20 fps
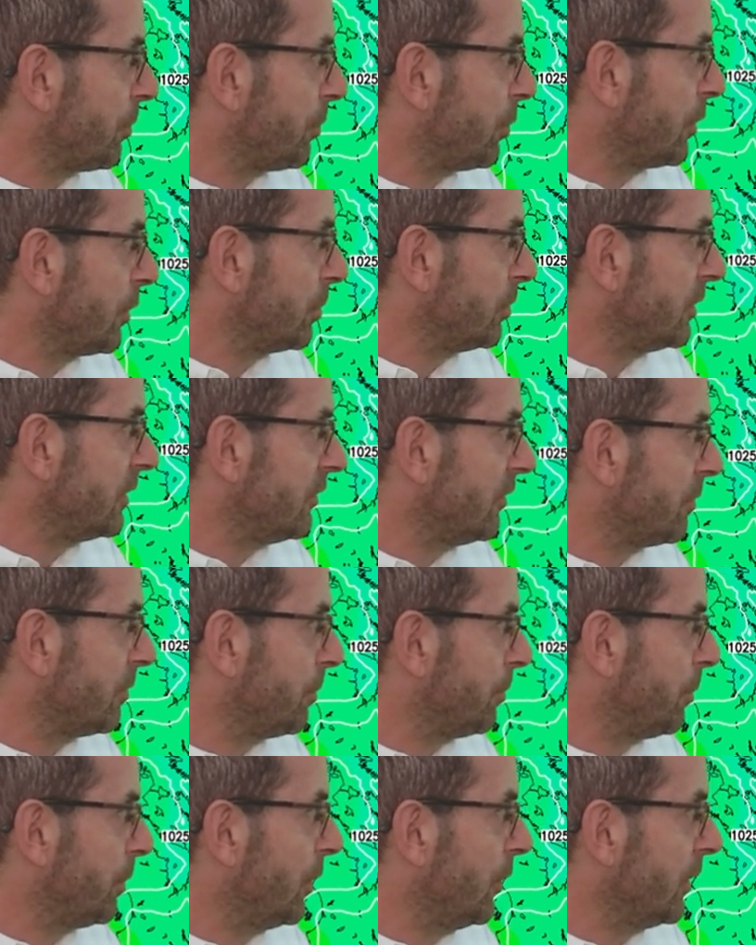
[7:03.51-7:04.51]
probably
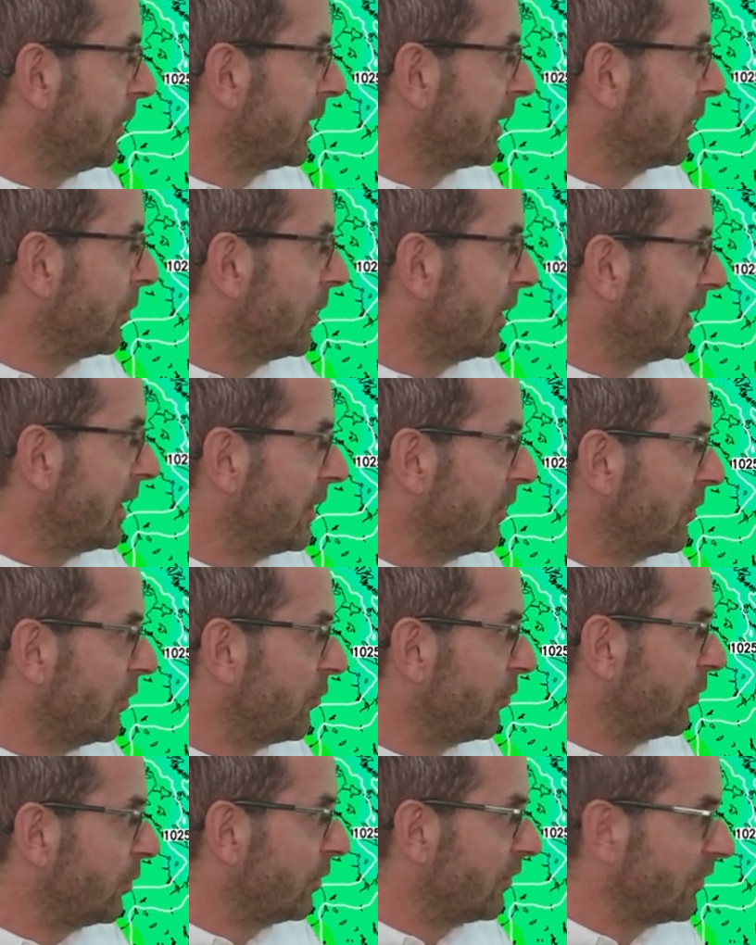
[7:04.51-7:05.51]
just pulling away
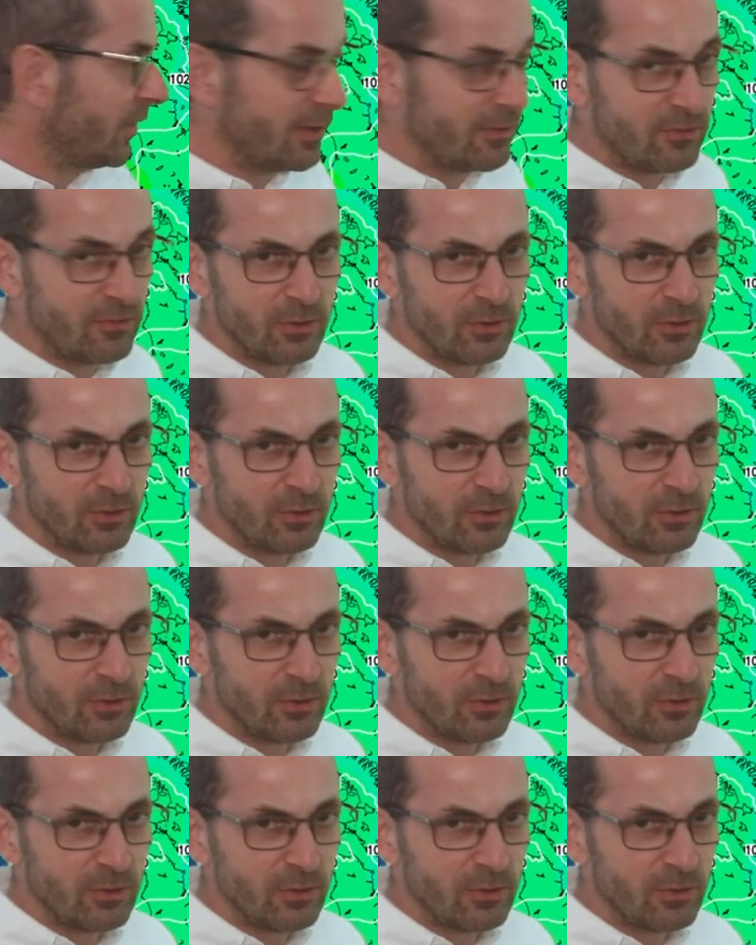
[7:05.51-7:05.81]
northwards there,